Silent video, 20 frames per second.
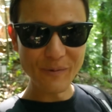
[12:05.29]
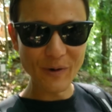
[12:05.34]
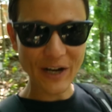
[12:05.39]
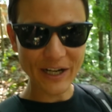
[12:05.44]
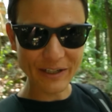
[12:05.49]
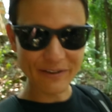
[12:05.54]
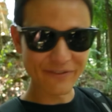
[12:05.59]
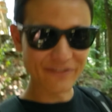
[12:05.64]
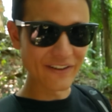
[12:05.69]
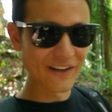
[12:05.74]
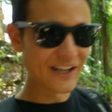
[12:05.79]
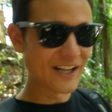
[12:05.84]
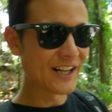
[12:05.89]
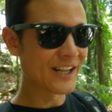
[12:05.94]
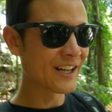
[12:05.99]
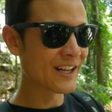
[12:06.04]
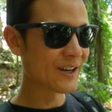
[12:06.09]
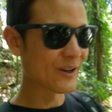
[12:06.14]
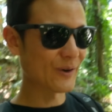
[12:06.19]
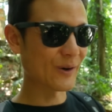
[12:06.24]

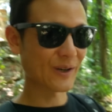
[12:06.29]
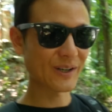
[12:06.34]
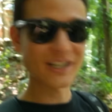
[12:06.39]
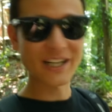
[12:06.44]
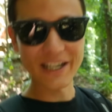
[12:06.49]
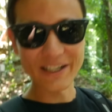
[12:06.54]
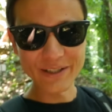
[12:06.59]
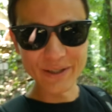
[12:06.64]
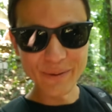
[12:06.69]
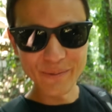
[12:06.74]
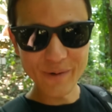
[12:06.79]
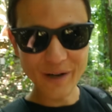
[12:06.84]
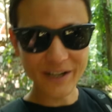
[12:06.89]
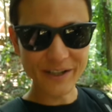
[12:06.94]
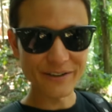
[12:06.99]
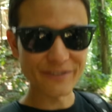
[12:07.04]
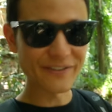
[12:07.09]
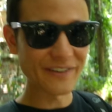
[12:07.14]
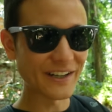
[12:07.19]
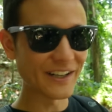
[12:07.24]
Waterfall or Karom
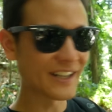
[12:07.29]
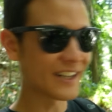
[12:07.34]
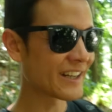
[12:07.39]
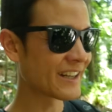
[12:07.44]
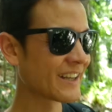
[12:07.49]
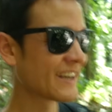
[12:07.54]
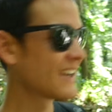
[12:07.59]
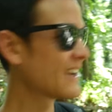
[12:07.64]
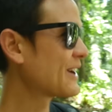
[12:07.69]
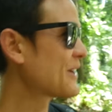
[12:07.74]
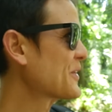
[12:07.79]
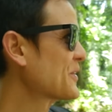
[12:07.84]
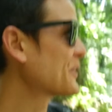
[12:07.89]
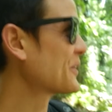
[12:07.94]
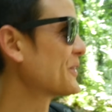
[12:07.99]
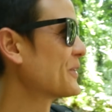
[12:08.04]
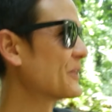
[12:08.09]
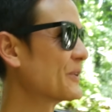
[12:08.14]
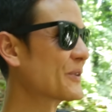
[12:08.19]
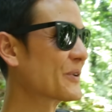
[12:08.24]
Waterfall.
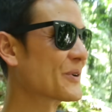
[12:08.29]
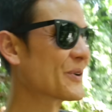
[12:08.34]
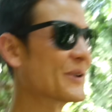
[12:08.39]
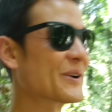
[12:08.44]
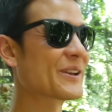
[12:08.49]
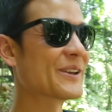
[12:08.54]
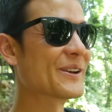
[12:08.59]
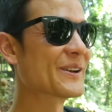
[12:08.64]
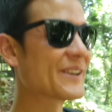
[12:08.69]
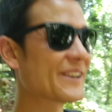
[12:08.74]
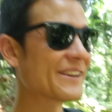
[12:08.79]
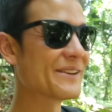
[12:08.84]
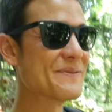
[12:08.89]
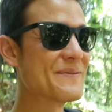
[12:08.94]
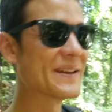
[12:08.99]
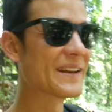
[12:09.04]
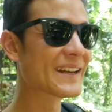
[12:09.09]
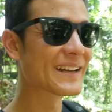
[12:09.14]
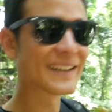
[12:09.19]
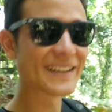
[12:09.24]
You
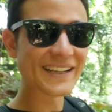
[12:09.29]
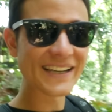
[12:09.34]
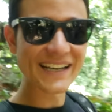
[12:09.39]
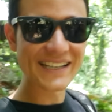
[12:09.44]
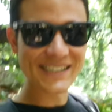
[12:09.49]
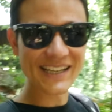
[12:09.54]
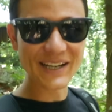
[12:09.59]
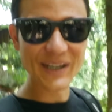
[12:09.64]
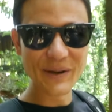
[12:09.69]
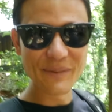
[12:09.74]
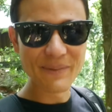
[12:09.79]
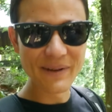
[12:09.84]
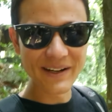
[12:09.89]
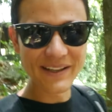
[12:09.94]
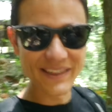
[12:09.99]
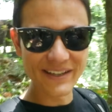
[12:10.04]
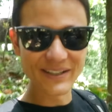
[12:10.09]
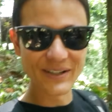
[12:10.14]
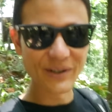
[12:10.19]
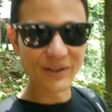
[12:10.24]
immediately, as I opened
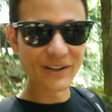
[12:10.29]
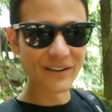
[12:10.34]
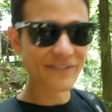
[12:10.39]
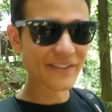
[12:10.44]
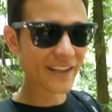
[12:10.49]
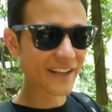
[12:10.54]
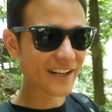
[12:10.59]
the door of the